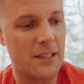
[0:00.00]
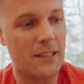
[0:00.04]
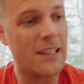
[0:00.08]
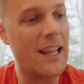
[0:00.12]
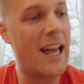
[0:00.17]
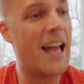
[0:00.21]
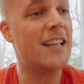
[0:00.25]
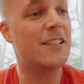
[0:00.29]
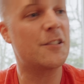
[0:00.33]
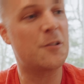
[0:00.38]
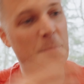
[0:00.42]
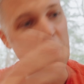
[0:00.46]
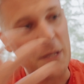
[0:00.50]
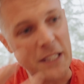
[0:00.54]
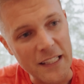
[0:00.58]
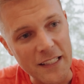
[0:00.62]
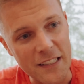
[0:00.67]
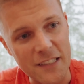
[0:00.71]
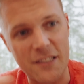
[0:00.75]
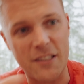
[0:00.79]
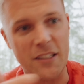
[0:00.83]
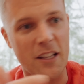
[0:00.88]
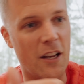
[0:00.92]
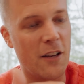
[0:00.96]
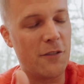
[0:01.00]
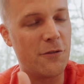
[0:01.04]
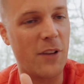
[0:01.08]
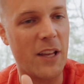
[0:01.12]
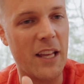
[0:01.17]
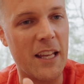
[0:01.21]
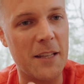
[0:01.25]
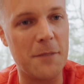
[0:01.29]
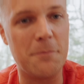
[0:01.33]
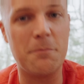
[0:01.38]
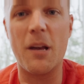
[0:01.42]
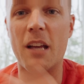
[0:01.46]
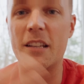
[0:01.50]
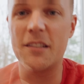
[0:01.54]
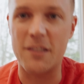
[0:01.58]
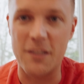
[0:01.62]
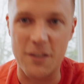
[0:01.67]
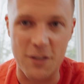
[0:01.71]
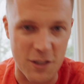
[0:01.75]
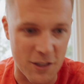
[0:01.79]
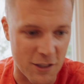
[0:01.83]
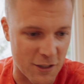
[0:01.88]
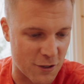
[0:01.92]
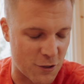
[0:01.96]
last piece of a
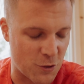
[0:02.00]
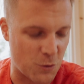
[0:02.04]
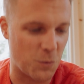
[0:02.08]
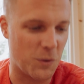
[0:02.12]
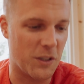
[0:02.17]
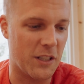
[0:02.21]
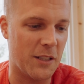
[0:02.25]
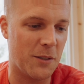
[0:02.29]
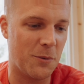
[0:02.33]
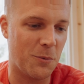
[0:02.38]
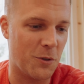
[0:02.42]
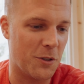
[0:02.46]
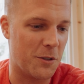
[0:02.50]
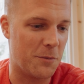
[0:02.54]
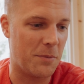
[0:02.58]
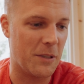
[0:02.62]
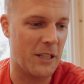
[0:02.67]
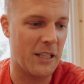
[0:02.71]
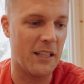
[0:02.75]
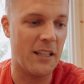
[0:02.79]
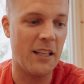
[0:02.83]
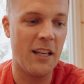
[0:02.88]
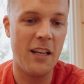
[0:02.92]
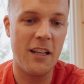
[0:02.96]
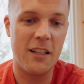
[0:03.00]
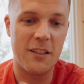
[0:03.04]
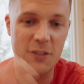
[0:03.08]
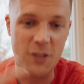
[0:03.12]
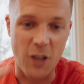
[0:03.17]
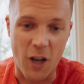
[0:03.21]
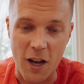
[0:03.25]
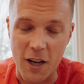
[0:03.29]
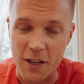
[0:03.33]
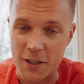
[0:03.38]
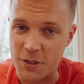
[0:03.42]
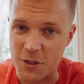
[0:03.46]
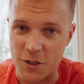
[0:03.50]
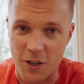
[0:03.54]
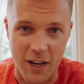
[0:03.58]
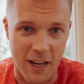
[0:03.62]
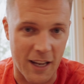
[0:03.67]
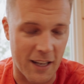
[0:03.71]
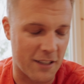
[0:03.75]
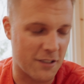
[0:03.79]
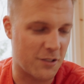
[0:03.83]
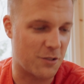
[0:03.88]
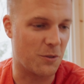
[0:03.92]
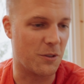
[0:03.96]
messaging suite would be talk
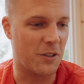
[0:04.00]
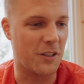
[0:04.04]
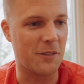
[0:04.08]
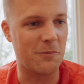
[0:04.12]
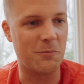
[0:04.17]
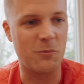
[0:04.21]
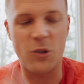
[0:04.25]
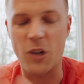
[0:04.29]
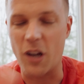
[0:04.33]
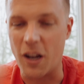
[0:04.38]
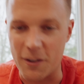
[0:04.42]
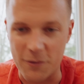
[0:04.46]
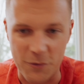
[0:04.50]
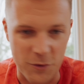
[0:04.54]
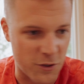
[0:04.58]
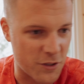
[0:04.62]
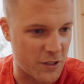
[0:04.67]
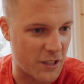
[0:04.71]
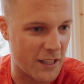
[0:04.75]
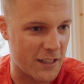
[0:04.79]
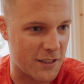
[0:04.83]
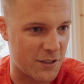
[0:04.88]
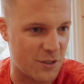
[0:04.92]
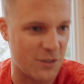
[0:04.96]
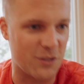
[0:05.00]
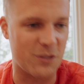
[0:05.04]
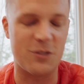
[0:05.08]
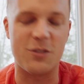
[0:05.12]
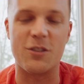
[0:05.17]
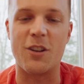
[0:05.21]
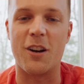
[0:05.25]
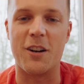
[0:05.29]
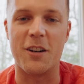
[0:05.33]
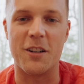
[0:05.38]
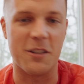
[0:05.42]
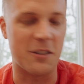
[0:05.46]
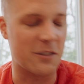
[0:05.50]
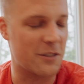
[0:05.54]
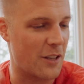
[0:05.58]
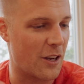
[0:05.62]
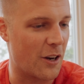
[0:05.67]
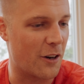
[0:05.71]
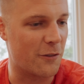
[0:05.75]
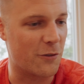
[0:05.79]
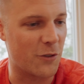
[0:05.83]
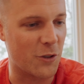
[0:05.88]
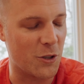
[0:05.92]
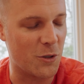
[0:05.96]
tracks or conversation starters,
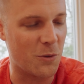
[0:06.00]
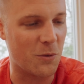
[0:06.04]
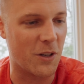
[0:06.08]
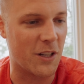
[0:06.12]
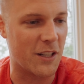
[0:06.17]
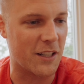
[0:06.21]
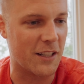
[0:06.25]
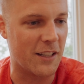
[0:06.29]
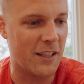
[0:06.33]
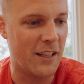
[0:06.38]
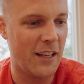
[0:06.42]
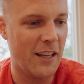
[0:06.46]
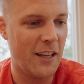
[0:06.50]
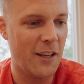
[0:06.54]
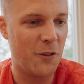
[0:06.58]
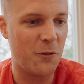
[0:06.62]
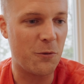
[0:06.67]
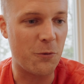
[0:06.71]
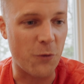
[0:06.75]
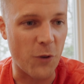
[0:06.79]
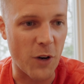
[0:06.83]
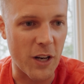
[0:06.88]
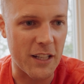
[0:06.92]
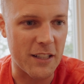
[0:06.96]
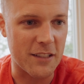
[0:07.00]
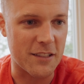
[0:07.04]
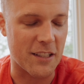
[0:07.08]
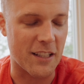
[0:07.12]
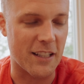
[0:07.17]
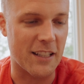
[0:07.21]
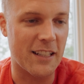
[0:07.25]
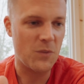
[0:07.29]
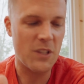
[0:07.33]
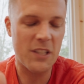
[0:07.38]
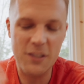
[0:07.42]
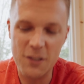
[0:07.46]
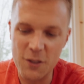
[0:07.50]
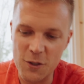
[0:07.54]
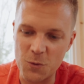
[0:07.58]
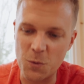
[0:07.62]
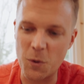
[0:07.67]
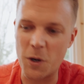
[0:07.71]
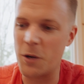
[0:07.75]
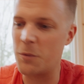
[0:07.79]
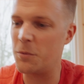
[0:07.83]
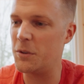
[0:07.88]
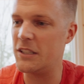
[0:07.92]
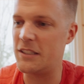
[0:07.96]
however you want to phrase it. This is
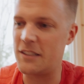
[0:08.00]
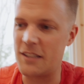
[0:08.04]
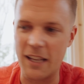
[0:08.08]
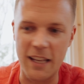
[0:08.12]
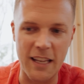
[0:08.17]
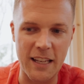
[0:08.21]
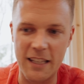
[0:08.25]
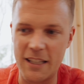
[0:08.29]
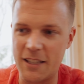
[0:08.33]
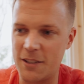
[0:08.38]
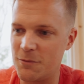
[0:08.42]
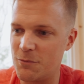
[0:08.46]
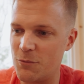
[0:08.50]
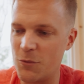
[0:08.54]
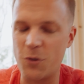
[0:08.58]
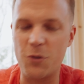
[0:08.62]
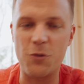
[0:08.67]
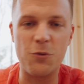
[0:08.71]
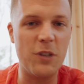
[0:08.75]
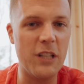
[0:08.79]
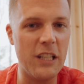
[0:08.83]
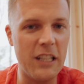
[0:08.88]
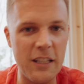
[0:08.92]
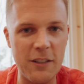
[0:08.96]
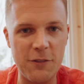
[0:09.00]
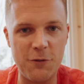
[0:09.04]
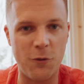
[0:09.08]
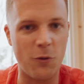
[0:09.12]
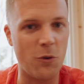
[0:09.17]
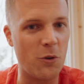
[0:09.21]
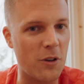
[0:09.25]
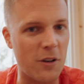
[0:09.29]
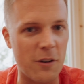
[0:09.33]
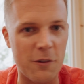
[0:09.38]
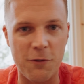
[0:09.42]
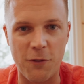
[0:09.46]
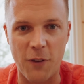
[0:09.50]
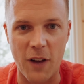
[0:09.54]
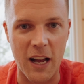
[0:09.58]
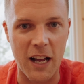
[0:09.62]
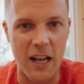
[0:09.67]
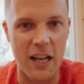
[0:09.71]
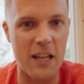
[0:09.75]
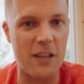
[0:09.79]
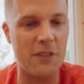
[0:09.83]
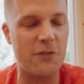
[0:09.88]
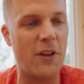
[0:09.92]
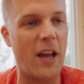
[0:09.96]
where we take 3, 4,
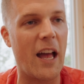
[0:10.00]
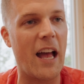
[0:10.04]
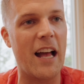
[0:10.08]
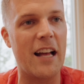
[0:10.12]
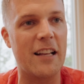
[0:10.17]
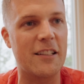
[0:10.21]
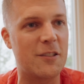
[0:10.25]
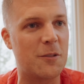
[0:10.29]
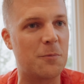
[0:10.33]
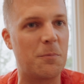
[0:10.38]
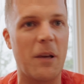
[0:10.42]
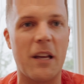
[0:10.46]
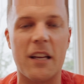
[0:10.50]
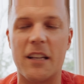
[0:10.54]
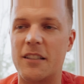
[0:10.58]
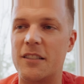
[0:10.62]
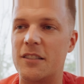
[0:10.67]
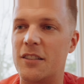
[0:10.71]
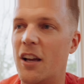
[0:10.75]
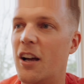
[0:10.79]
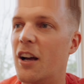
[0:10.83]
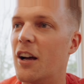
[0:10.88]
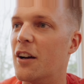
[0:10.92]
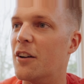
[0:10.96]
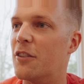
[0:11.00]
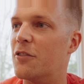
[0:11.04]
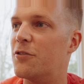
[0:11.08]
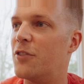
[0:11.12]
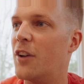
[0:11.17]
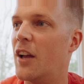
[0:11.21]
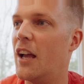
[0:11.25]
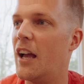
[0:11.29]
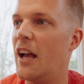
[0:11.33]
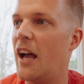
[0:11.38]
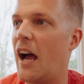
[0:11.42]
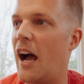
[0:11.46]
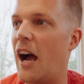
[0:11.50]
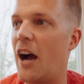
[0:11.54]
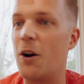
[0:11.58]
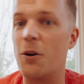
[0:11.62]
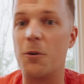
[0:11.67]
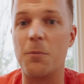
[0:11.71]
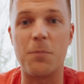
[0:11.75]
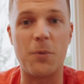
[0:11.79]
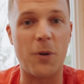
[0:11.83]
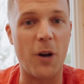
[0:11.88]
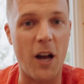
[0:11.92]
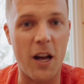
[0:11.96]
5 aspects of our
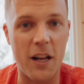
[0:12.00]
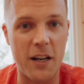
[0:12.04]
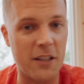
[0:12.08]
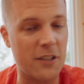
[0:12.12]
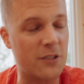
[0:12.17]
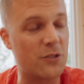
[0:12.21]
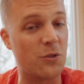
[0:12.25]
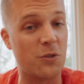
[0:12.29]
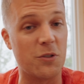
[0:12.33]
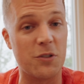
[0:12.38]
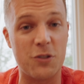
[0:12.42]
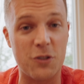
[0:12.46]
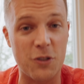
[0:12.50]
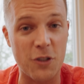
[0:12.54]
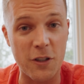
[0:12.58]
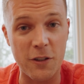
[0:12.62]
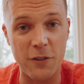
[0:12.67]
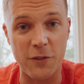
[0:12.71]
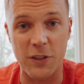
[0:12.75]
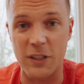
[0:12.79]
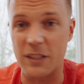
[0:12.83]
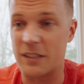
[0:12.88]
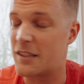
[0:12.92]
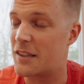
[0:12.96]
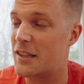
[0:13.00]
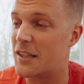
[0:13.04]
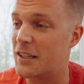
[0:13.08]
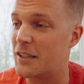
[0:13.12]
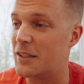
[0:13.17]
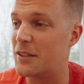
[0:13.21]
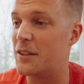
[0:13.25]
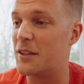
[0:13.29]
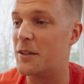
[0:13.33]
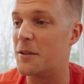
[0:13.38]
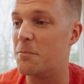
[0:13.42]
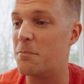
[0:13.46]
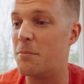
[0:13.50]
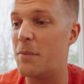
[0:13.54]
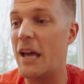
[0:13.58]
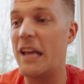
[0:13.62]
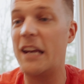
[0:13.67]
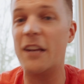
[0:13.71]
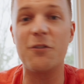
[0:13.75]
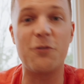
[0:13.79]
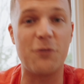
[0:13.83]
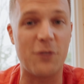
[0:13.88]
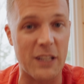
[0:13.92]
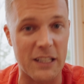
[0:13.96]
product or service, the
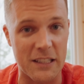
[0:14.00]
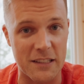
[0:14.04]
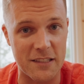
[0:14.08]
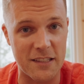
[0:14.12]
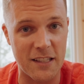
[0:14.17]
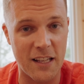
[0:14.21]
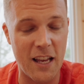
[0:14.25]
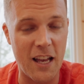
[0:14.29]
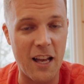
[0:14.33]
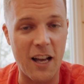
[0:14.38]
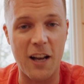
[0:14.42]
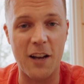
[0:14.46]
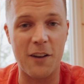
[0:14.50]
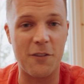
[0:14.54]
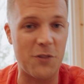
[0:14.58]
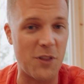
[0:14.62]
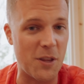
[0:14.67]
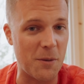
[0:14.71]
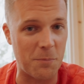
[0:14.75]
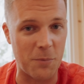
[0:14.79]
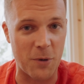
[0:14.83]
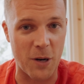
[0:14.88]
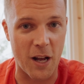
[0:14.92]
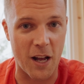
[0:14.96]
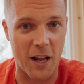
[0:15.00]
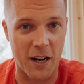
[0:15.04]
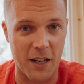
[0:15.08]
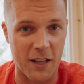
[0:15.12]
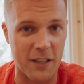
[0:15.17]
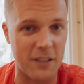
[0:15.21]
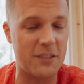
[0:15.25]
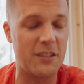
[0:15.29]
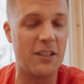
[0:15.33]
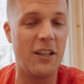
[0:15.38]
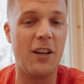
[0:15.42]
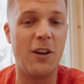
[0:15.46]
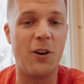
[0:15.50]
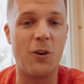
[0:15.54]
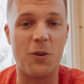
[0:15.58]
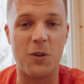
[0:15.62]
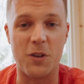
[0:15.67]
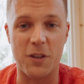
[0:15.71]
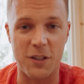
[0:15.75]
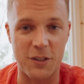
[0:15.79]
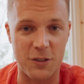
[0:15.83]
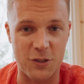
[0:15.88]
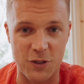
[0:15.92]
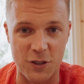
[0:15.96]
benefits of the product
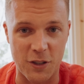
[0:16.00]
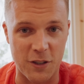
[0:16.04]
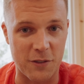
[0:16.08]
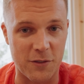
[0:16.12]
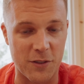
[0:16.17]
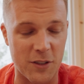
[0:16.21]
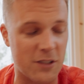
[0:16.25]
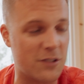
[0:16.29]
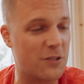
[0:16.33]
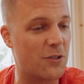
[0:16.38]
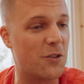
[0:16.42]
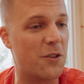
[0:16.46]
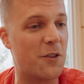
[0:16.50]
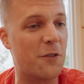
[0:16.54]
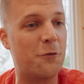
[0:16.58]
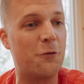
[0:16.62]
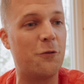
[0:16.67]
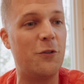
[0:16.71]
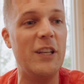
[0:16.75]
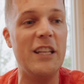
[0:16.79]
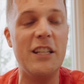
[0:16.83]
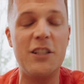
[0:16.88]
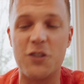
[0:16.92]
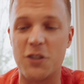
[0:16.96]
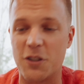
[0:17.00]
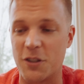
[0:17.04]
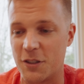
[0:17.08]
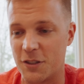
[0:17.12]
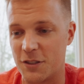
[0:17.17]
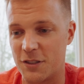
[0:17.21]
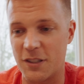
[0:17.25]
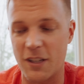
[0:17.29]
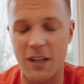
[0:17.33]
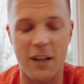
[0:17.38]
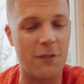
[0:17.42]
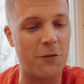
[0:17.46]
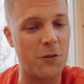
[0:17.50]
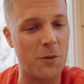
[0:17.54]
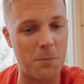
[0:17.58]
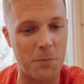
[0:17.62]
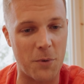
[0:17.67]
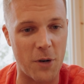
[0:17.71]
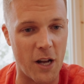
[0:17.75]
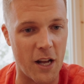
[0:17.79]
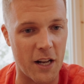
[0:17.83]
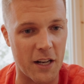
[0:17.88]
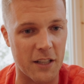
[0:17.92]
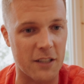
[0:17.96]
or the service, or the features of the
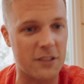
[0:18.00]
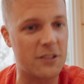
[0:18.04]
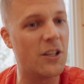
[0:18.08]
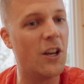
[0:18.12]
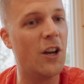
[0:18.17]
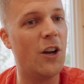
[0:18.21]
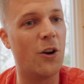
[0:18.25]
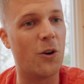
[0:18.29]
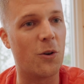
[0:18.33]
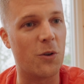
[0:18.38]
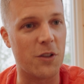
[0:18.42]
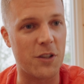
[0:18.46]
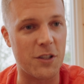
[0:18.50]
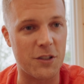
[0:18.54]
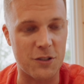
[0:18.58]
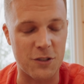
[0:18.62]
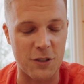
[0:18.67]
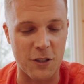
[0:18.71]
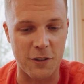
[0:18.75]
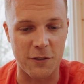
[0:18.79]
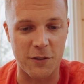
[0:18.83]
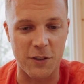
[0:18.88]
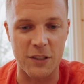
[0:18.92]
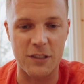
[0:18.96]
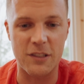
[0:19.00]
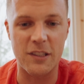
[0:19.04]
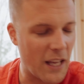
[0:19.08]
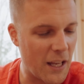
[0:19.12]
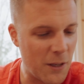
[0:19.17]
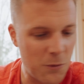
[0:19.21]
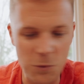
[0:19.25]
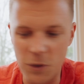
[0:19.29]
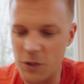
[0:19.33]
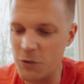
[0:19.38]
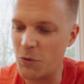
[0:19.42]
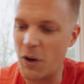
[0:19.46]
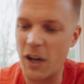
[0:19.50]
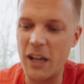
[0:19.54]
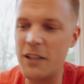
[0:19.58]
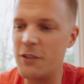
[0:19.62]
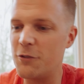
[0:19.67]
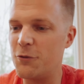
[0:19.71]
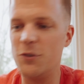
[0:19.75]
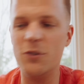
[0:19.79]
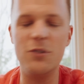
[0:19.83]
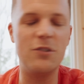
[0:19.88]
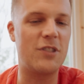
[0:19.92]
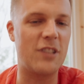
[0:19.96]
product or the service, and we write a
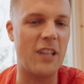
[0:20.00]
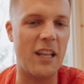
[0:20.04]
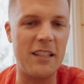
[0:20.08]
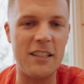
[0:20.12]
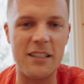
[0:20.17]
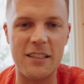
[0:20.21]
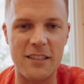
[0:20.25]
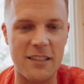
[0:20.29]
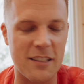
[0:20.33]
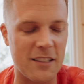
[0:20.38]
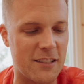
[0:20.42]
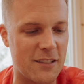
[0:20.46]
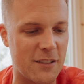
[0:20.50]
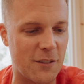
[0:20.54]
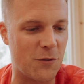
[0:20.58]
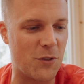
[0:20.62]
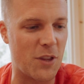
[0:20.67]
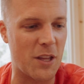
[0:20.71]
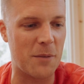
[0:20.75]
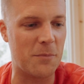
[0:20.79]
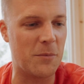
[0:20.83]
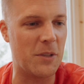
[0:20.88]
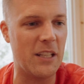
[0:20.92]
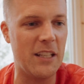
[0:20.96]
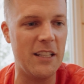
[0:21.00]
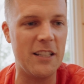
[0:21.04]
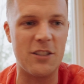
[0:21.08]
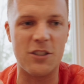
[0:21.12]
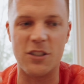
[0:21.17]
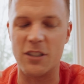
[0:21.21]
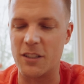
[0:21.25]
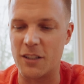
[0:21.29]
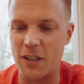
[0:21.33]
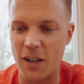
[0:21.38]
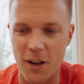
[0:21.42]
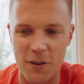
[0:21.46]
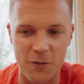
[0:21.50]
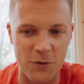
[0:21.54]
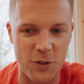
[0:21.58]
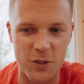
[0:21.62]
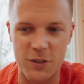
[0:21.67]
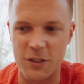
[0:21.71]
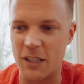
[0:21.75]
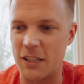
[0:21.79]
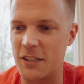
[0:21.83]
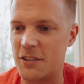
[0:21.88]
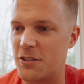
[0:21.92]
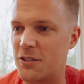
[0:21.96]
few sentences of them each in
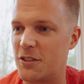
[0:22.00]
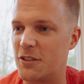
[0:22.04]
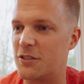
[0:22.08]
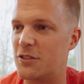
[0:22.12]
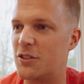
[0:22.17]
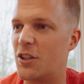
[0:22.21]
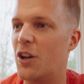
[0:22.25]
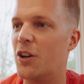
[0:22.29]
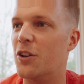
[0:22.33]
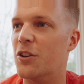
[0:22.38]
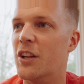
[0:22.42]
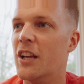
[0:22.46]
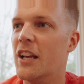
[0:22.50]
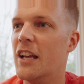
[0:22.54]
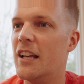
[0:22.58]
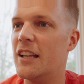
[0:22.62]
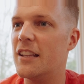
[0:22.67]
conversational tone.